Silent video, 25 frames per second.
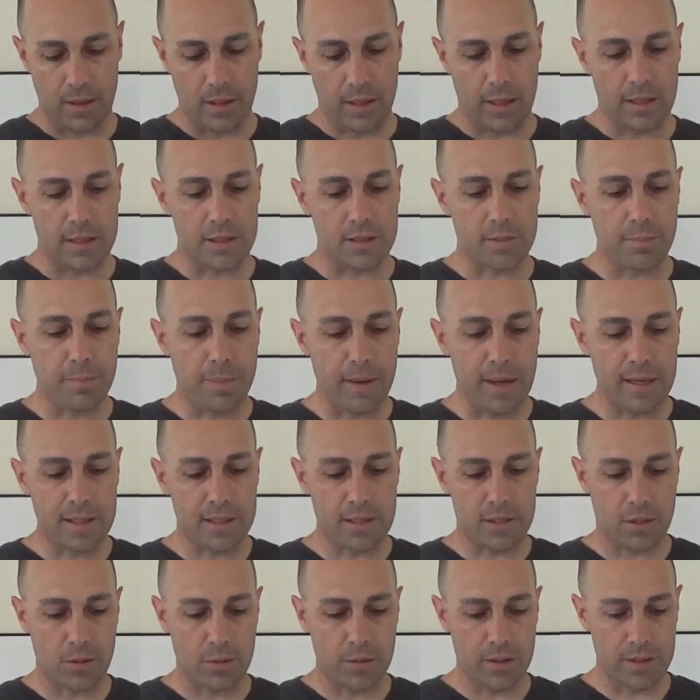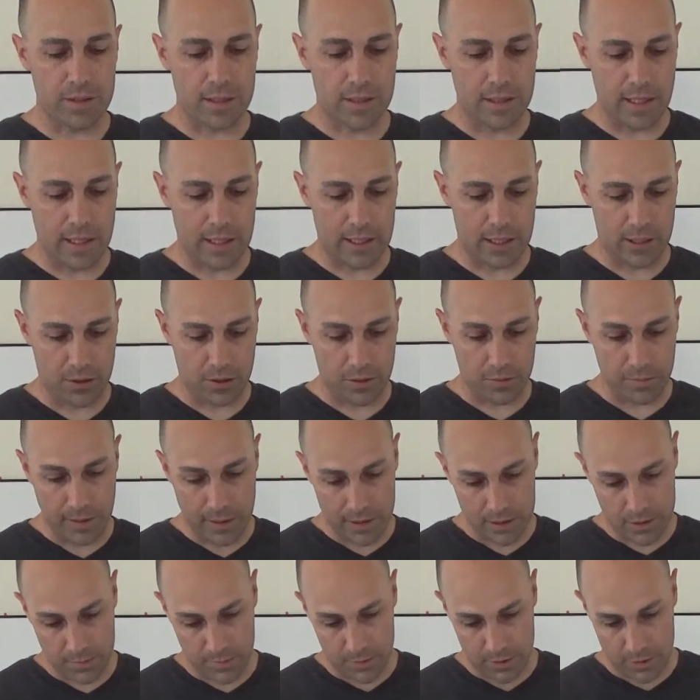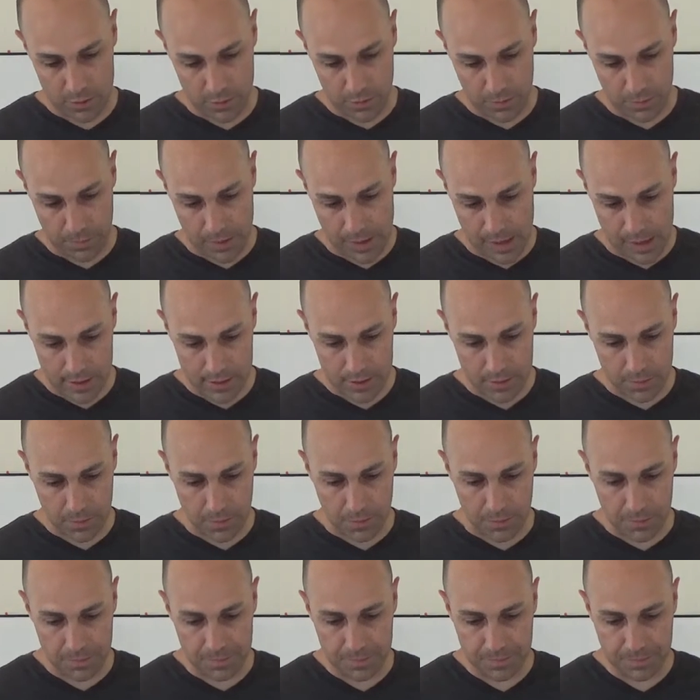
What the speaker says: it's best always to take your own measurements when possible.